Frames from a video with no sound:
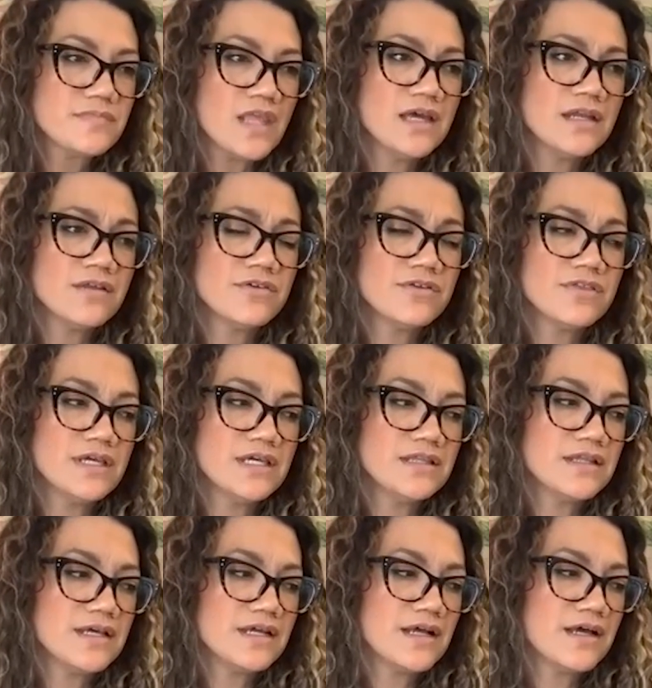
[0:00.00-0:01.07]
another thing
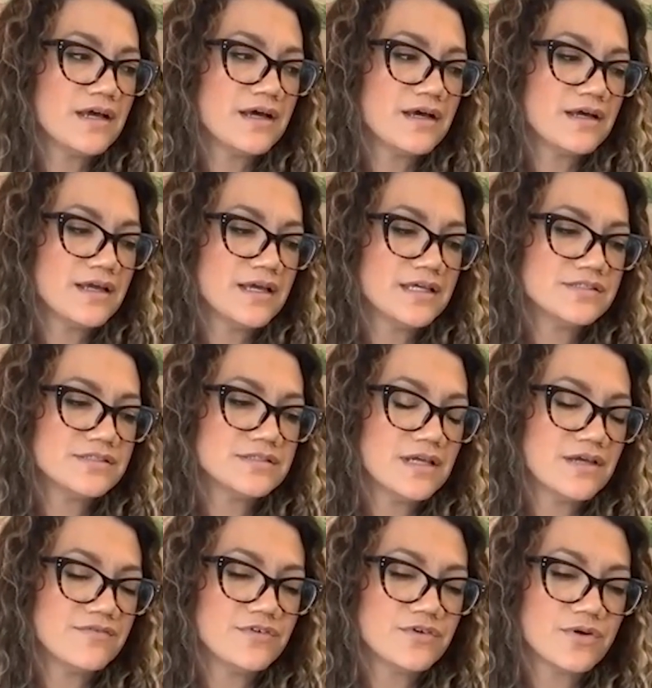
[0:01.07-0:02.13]
that uh, has
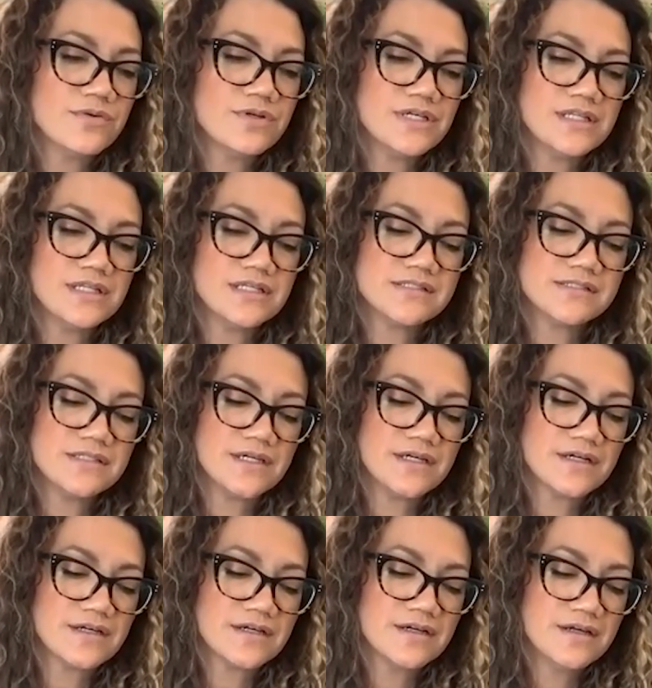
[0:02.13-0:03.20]
I've grown in this
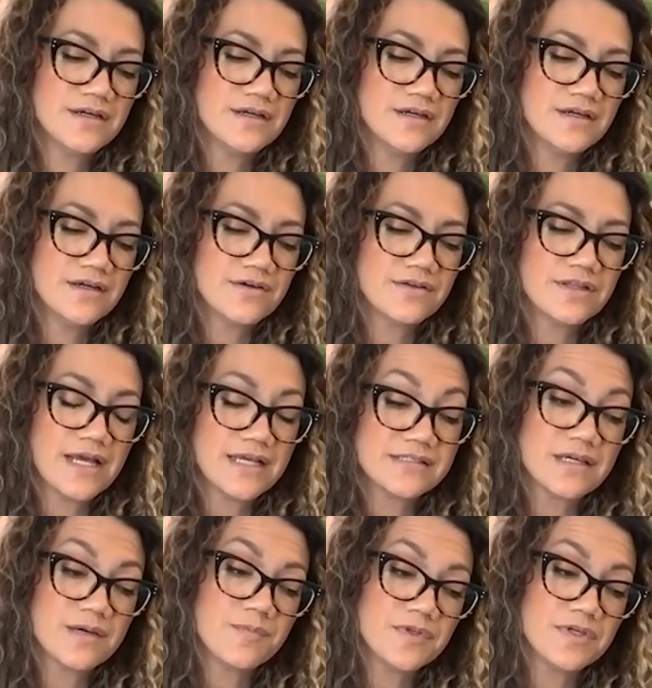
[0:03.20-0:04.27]
year or the last
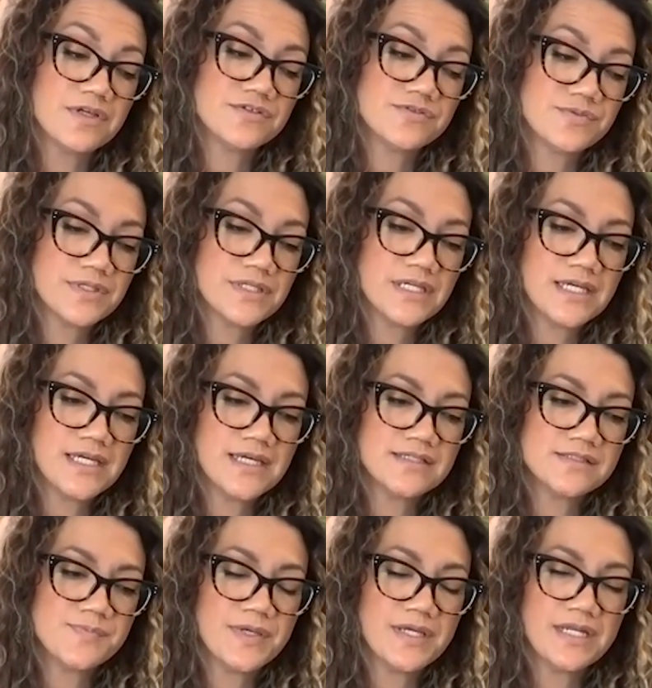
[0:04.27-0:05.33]
couple of years really
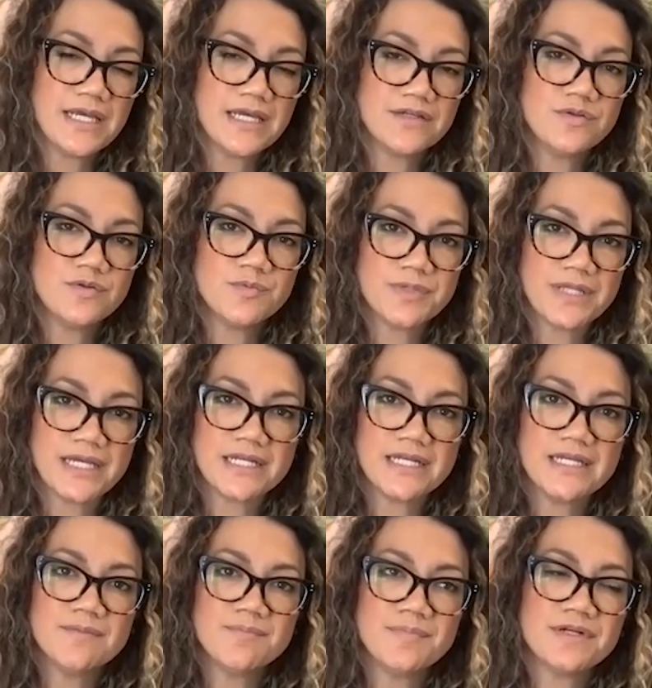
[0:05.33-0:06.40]
has been annual
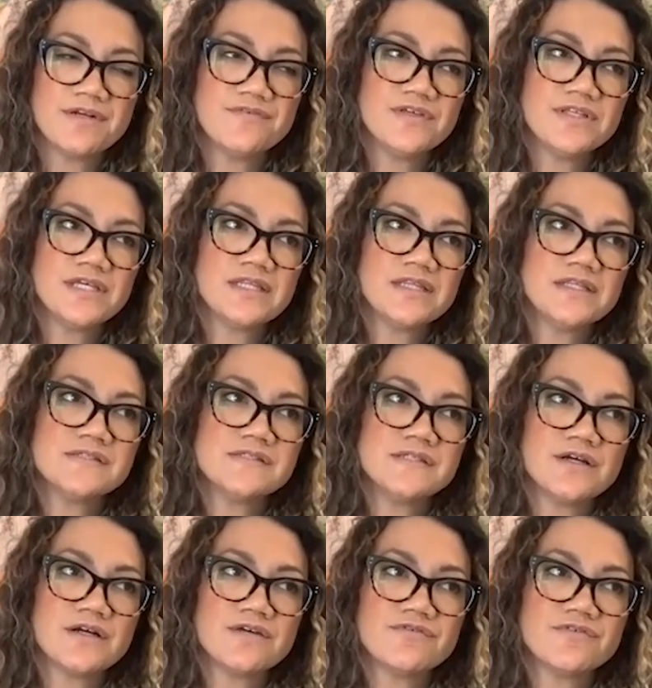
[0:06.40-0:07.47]
planning, but I feel like this
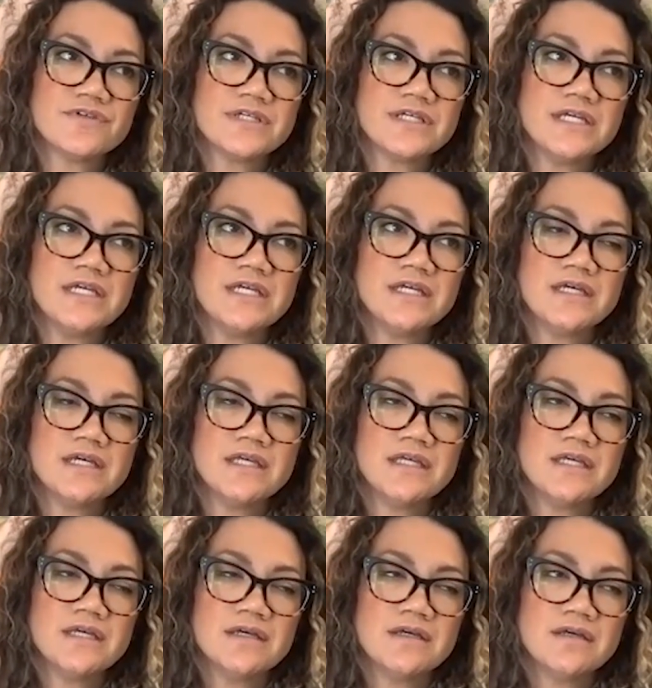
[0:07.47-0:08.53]
year I've really
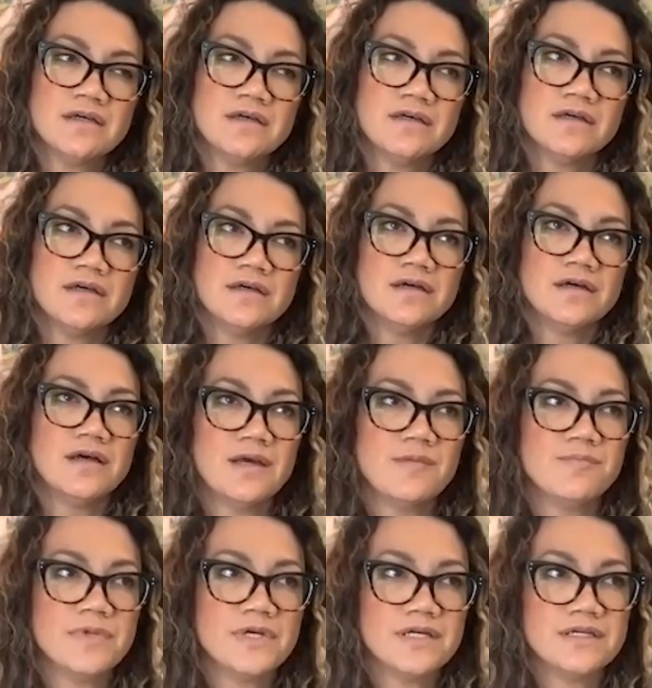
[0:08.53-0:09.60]

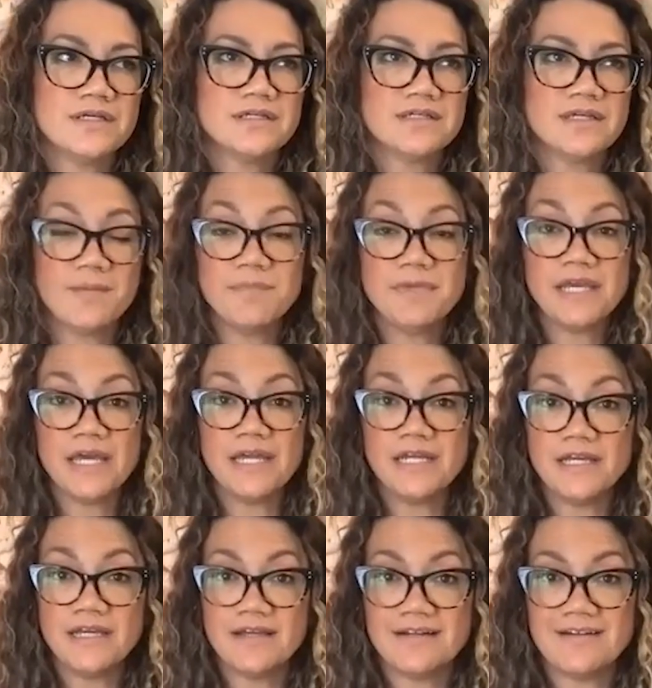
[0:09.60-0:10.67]
I'm I'm
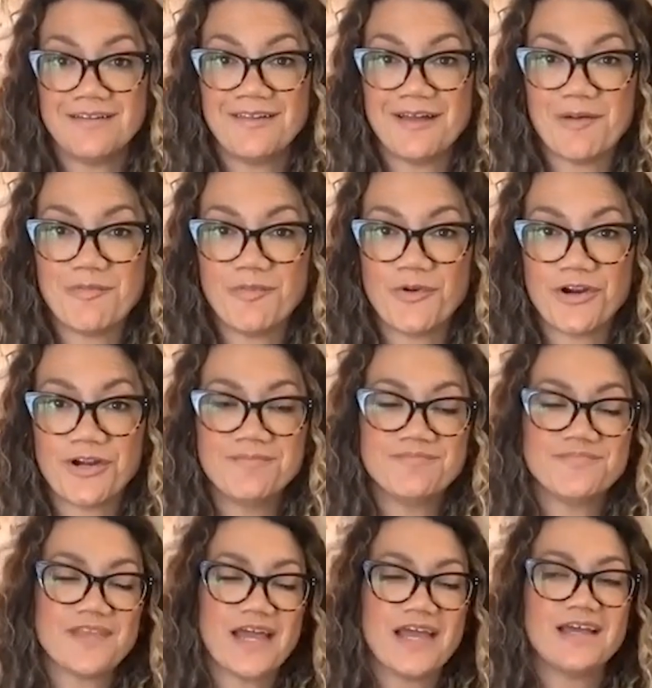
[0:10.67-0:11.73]
getting it a lot more.
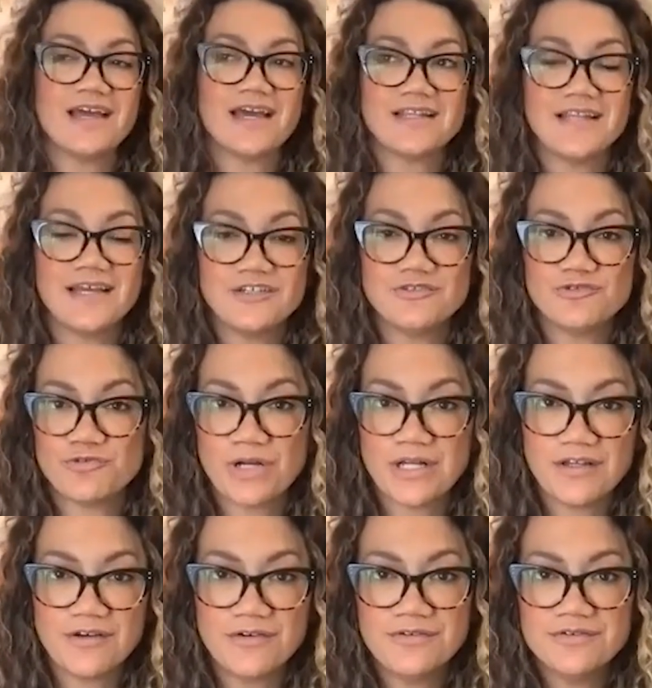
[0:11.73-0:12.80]
I, I like
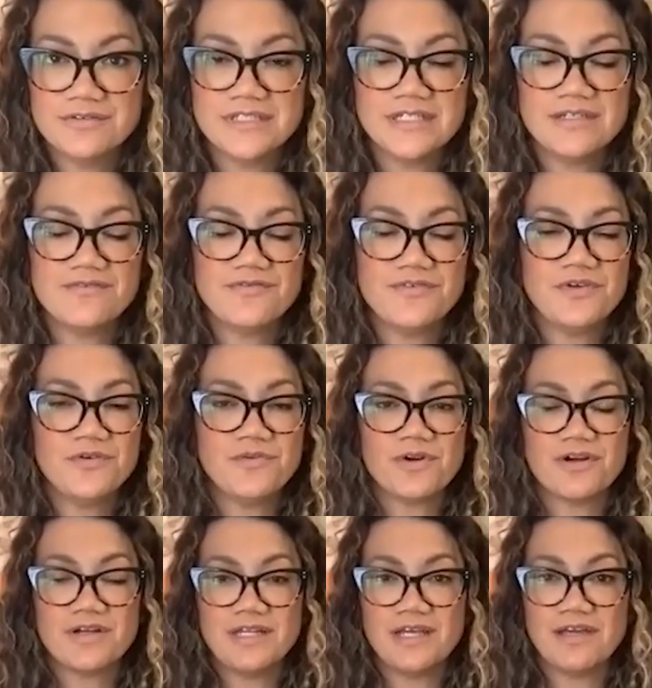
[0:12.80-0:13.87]
Trello if you
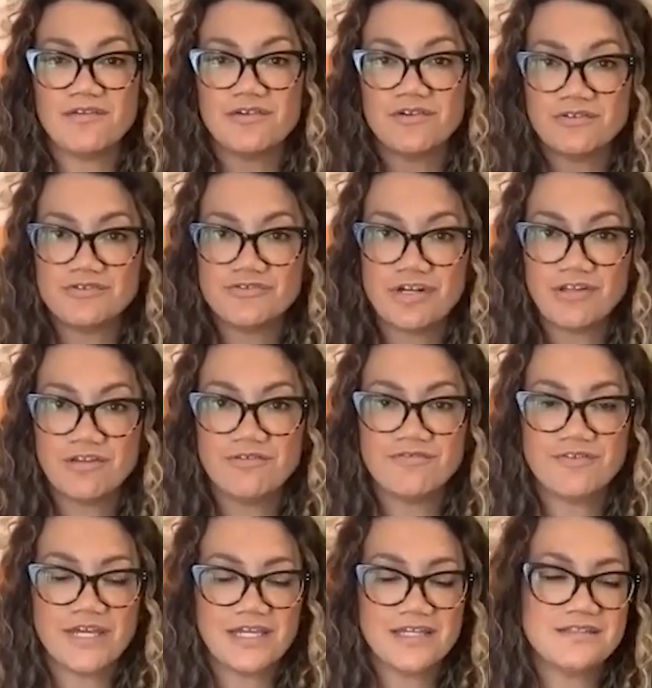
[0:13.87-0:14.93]
are any other Trello
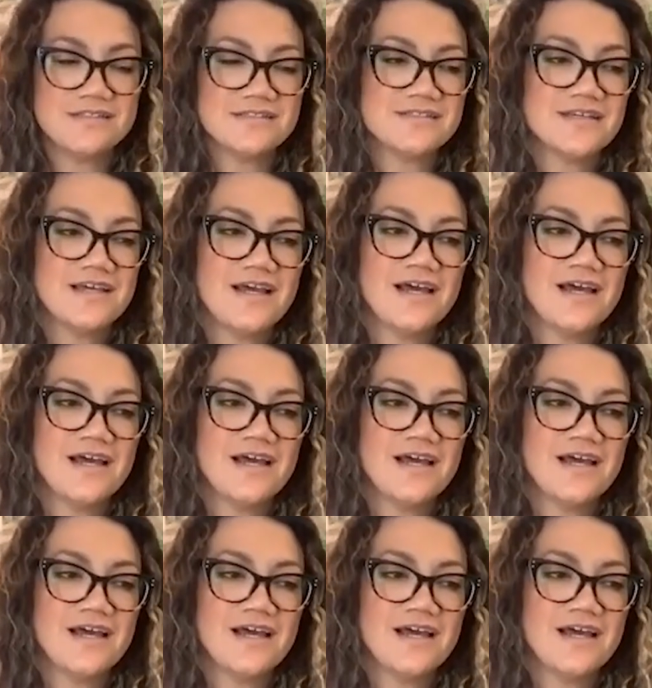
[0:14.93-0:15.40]
fans,